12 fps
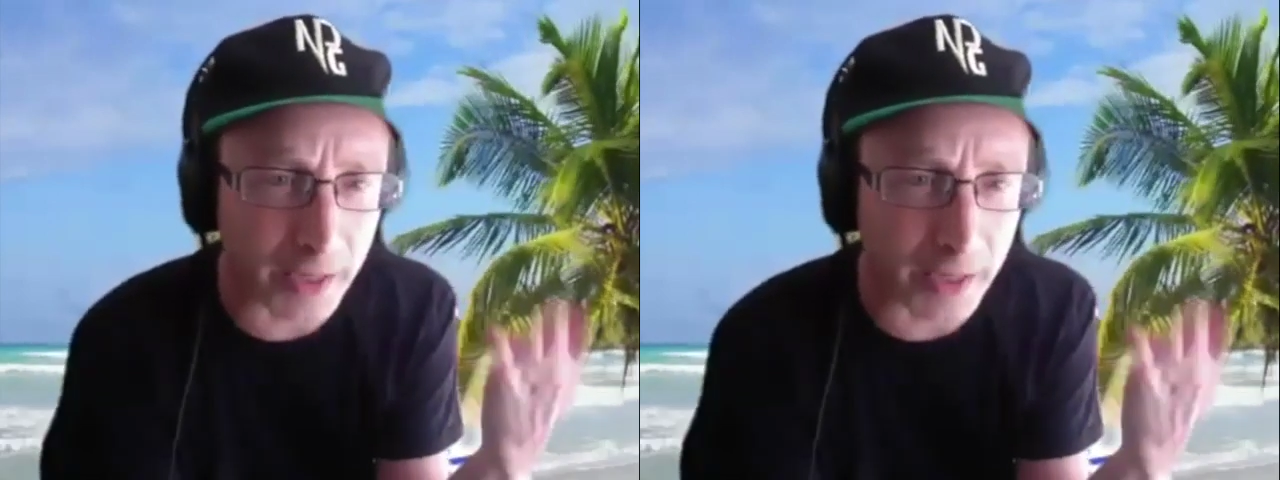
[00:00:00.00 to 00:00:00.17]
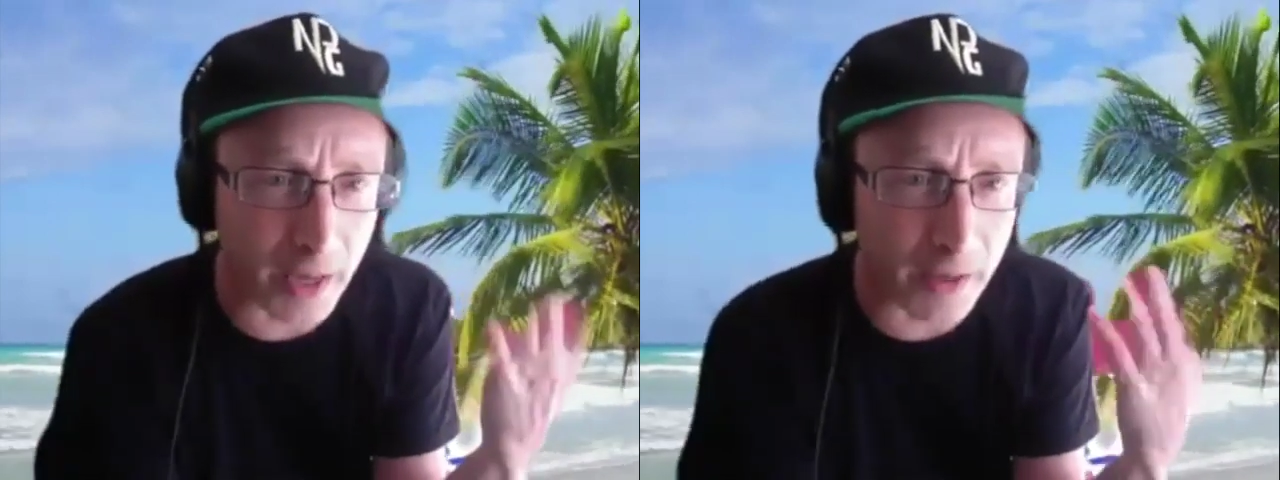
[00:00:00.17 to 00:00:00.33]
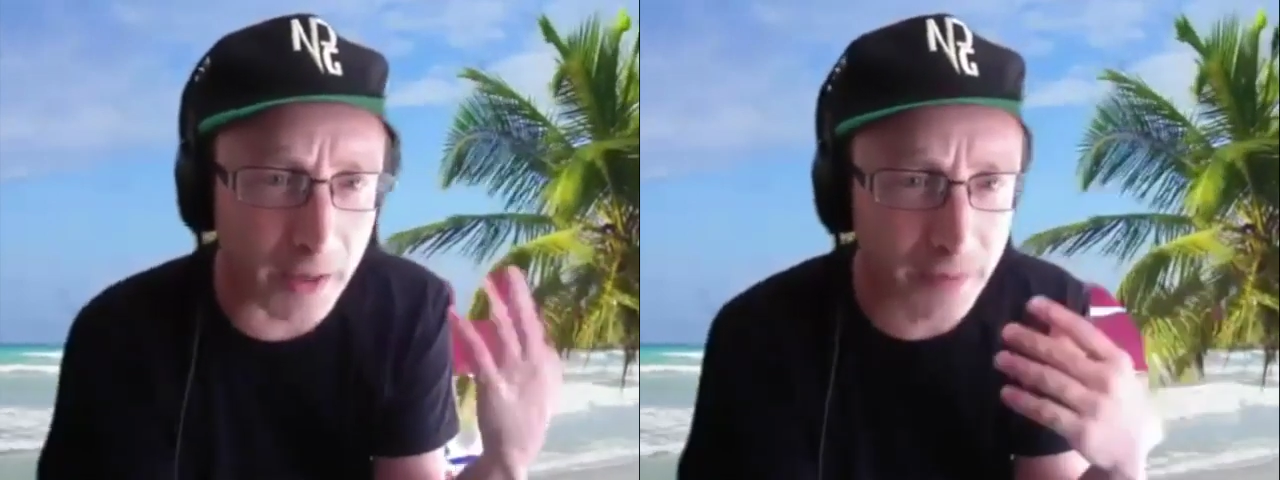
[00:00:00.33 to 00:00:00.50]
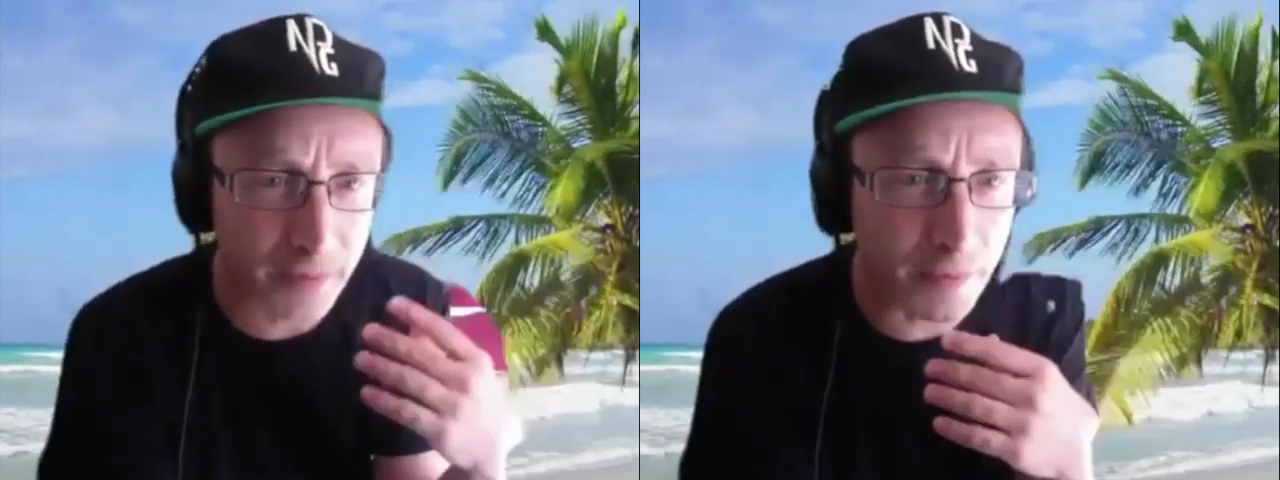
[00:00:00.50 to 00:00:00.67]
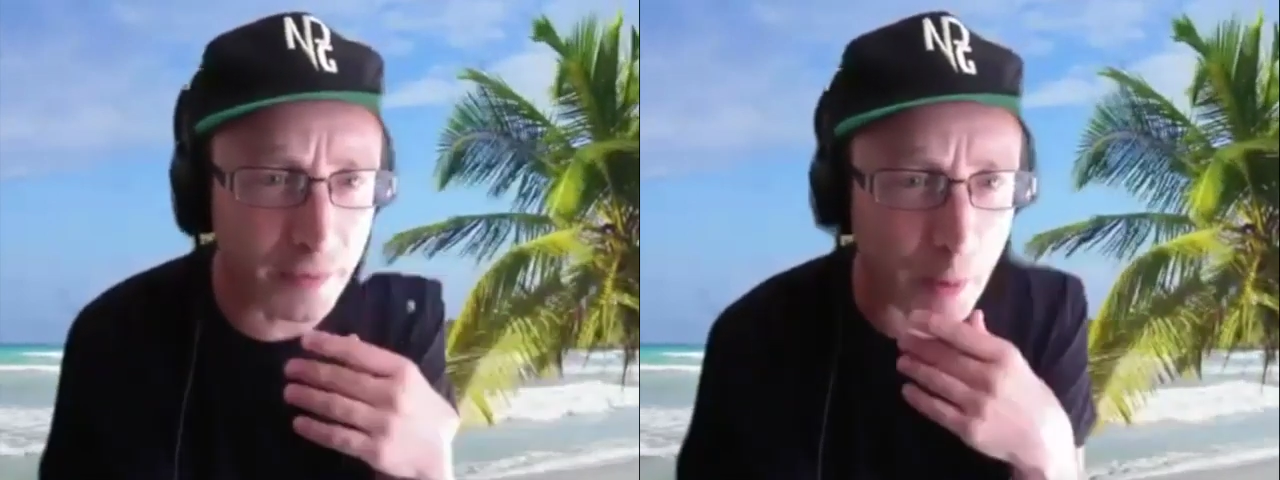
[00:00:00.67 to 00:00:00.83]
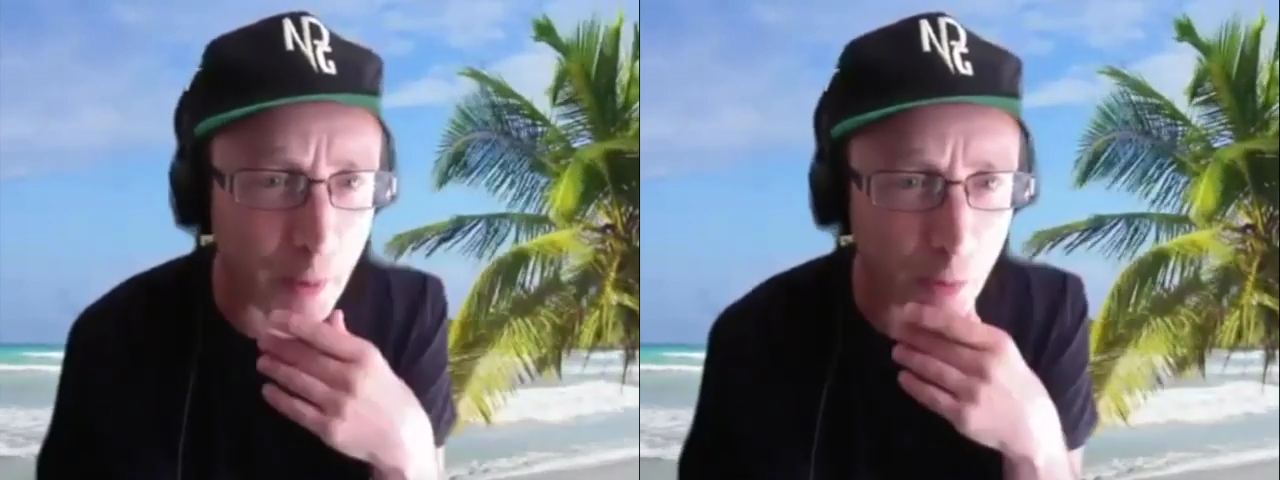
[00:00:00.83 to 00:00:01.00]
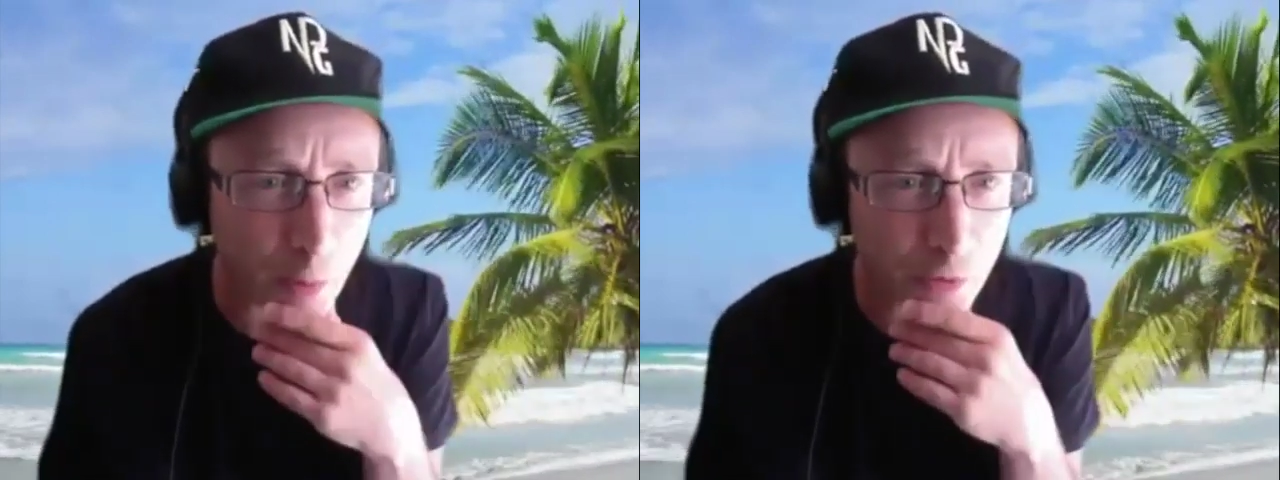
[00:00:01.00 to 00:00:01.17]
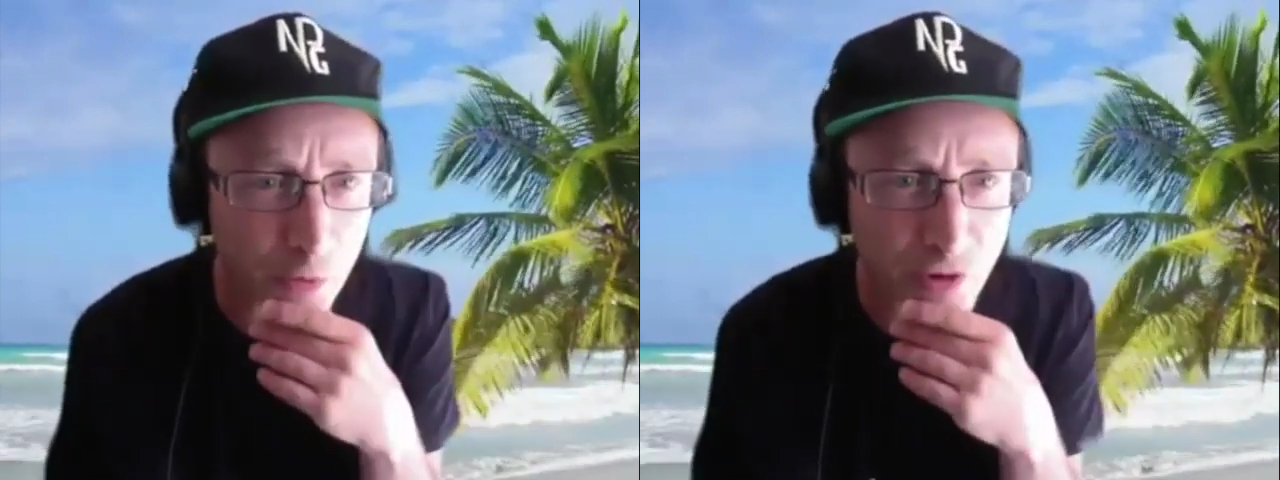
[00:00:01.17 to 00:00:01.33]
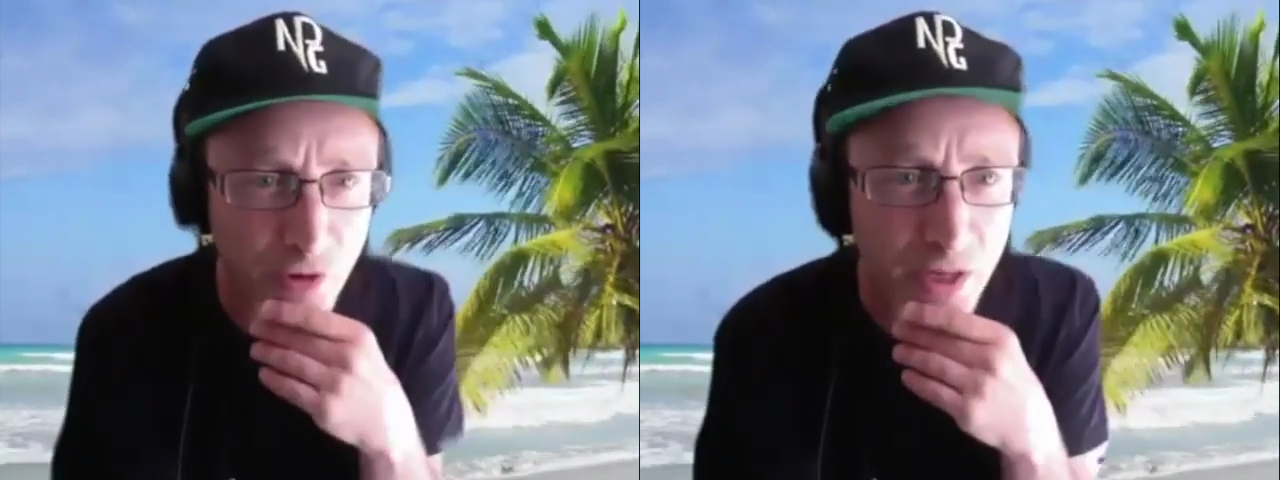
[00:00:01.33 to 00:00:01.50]
that one with
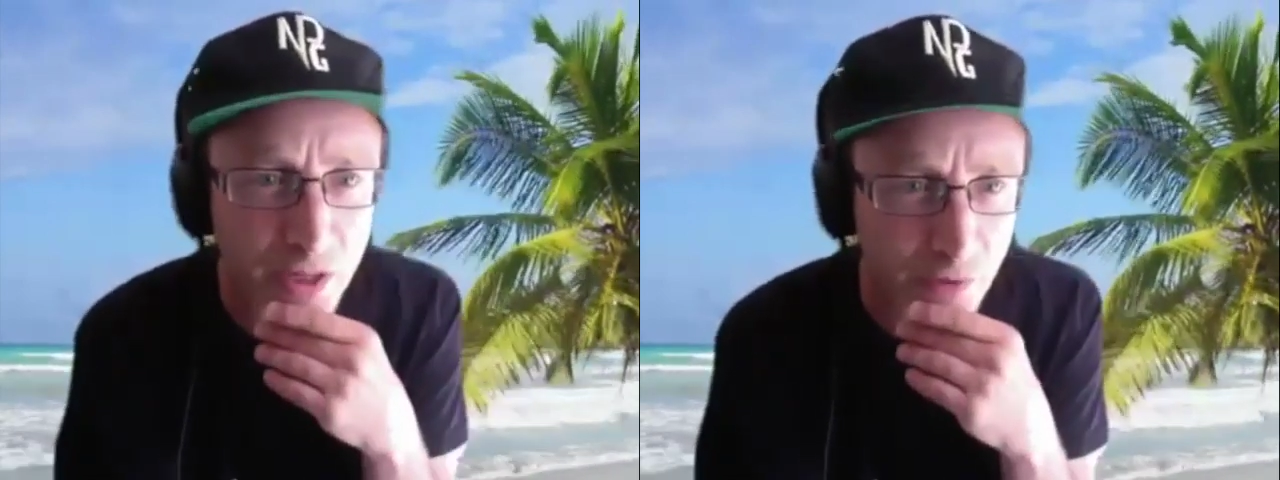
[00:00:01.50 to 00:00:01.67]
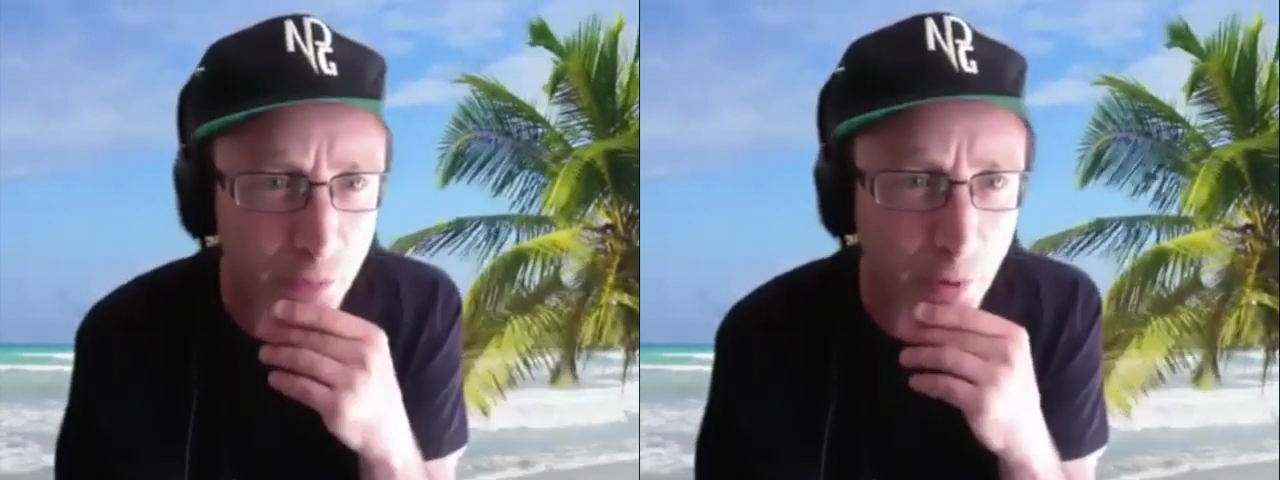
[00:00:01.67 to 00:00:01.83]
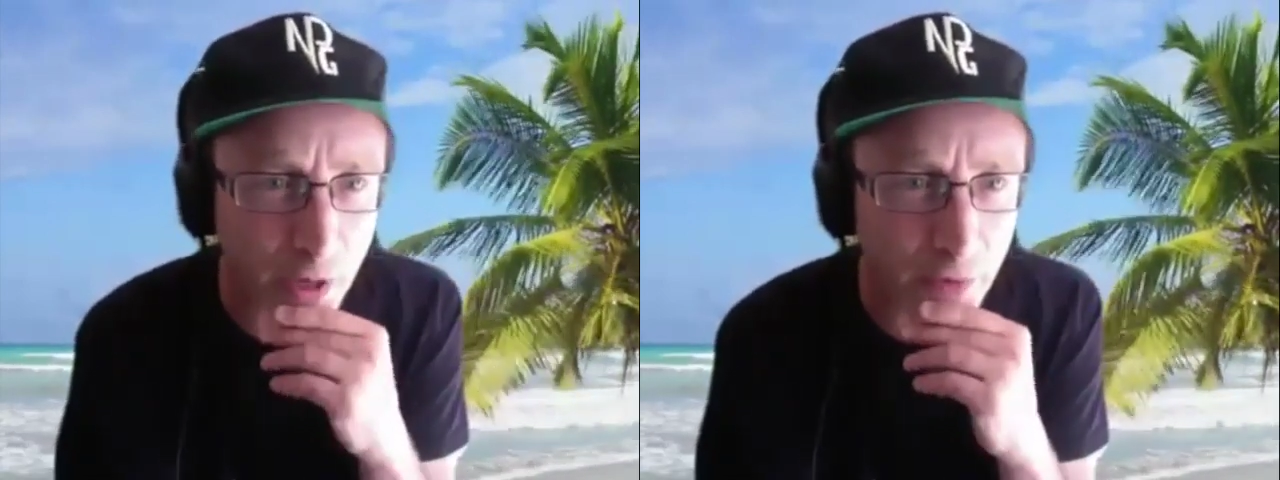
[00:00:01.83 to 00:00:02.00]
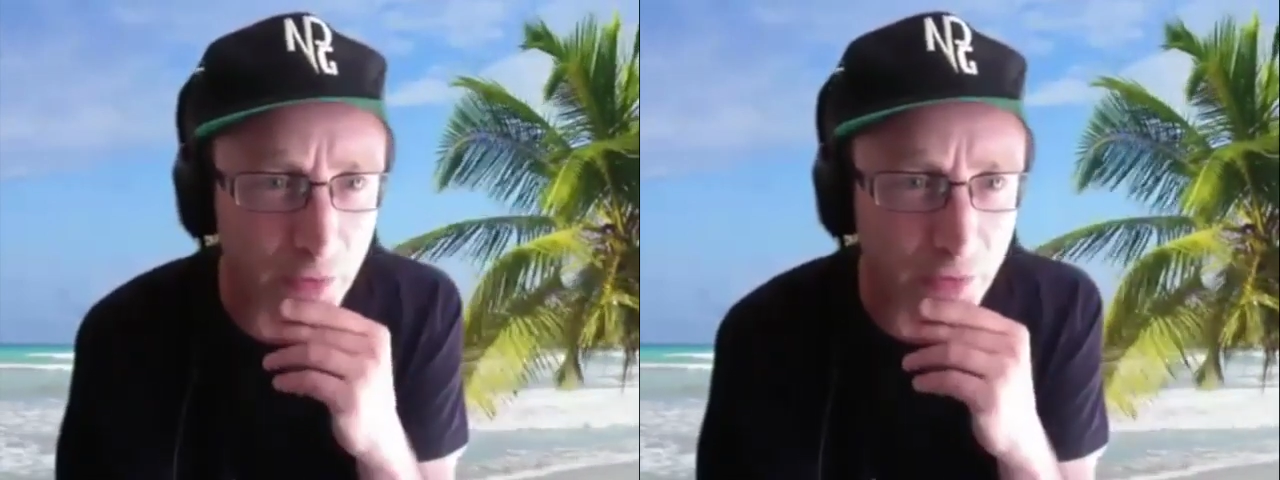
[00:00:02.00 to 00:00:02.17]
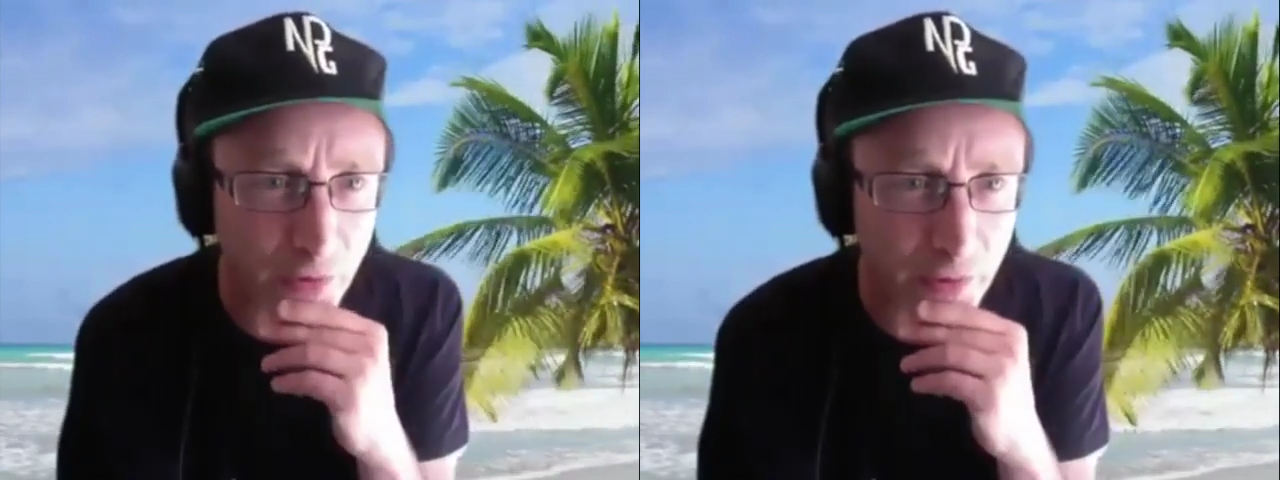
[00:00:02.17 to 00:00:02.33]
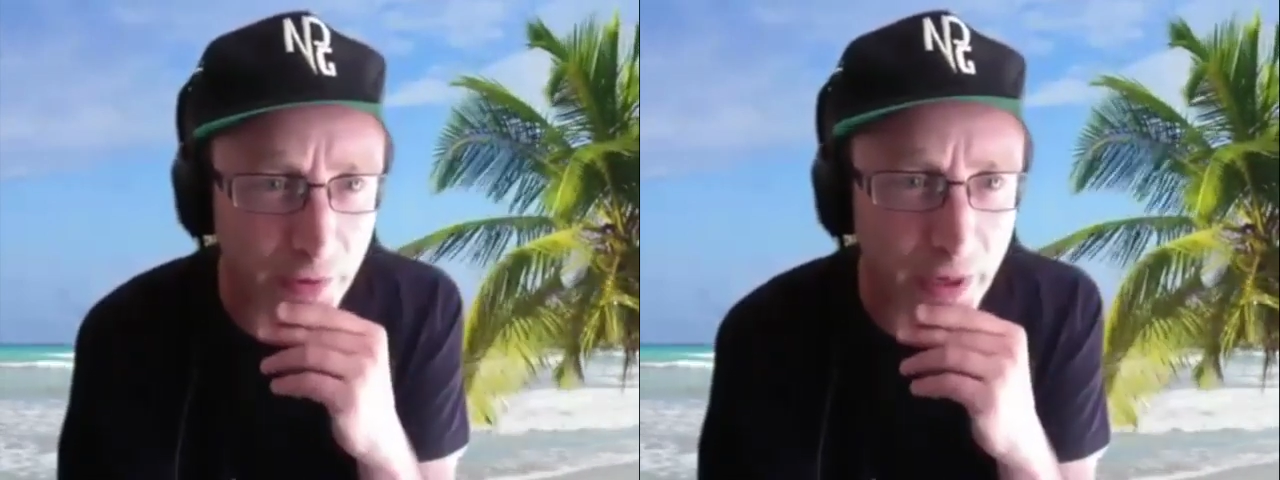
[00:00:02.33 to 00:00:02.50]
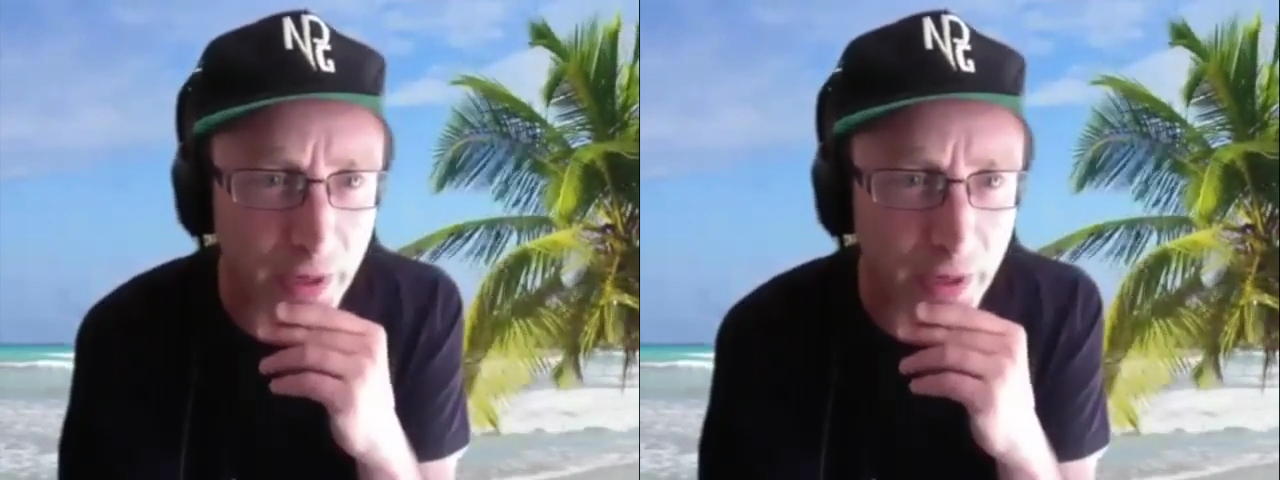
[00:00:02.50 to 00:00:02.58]
Chic as well. So